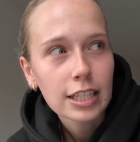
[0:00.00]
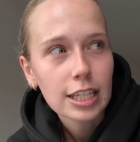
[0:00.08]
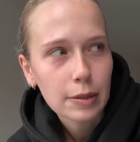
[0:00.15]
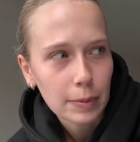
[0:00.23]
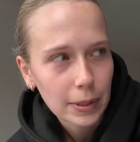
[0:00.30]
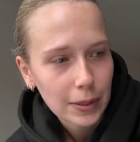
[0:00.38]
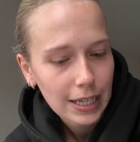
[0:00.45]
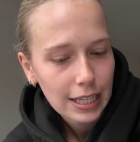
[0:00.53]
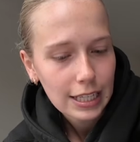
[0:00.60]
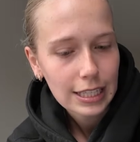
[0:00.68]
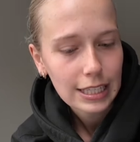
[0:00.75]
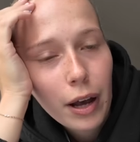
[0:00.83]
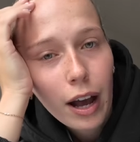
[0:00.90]
to be
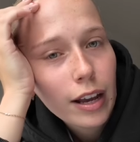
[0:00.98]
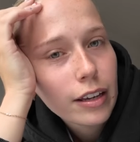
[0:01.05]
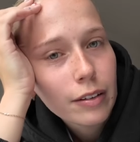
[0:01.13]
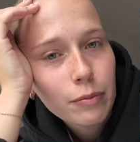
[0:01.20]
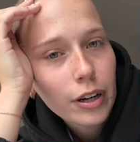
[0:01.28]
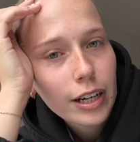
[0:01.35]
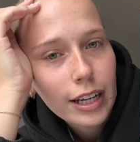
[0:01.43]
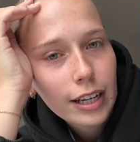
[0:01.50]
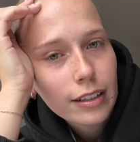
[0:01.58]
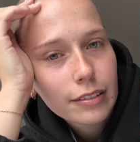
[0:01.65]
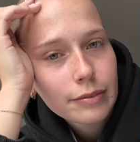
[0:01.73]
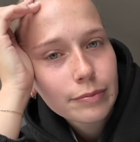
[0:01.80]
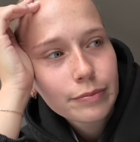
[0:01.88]
honest, but I am
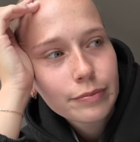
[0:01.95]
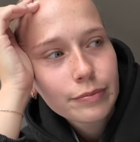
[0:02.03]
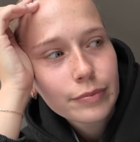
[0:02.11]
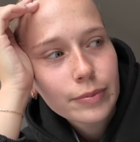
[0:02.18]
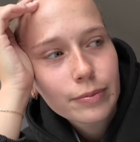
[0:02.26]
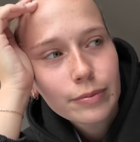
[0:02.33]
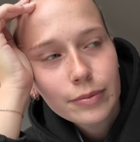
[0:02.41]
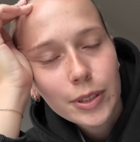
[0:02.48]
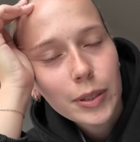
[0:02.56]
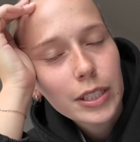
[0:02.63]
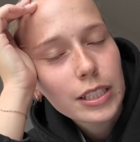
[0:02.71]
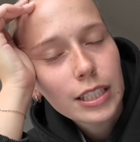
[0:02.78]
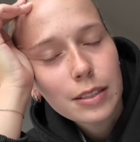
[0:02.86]
running
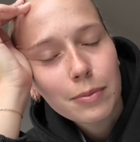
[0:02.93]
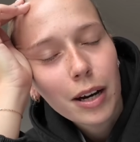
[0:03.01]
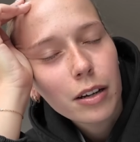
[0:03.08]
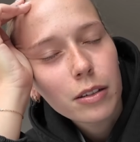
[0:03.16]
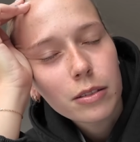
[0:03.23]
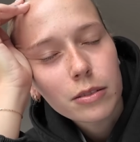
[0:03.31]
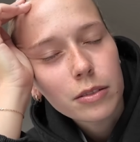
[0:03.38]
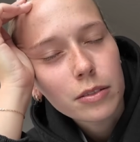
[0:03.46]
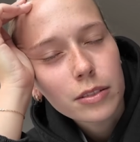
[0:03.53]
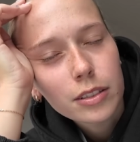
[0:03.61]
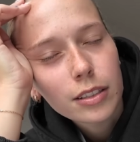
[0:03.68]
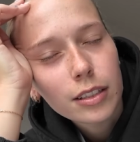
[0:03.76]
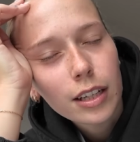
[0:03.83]
26 miles on
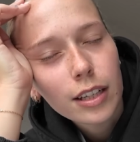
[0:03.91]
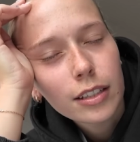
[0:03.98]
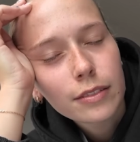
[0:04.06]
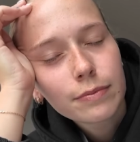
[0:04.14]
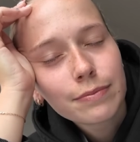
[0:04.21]
Sunday.